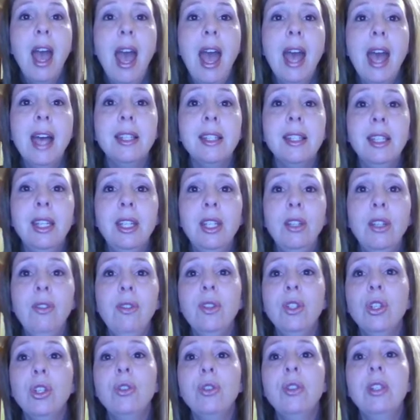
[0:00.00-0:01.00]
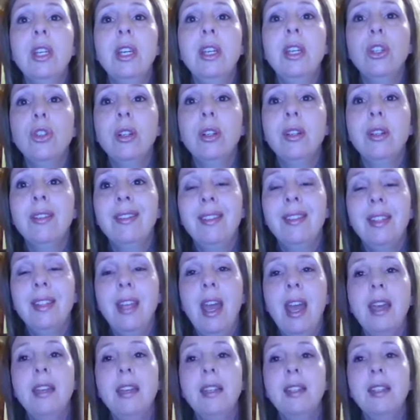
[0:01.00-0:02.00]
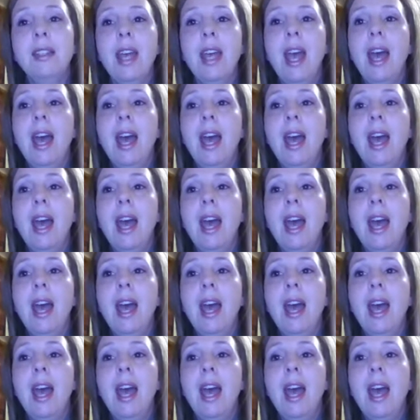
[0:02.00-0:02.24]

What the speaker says: as an individual's interests, tastes,